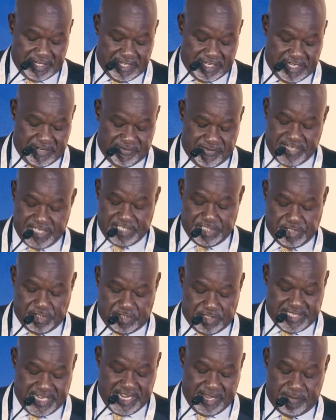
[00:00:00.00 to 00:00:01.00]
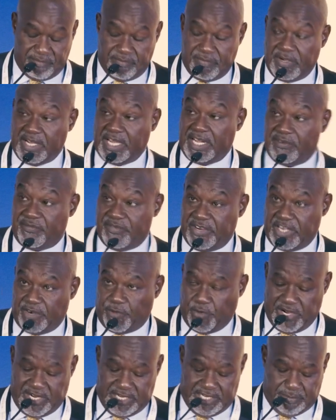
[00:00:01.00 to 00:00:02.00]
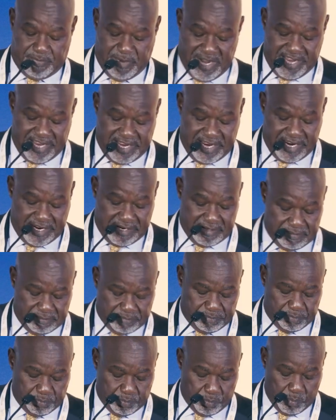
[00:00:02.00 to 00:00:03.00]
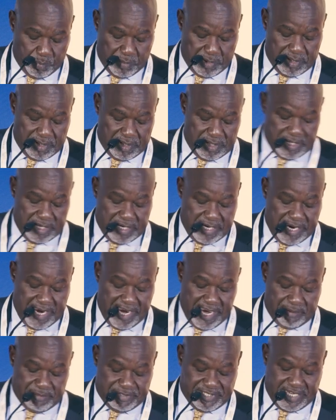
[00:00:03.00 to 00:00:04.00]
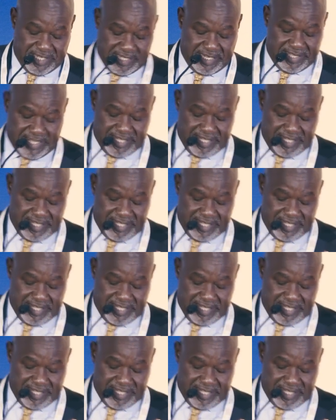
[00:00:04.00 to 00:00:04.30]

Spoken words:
in a very short time and very quickly by air. I am certain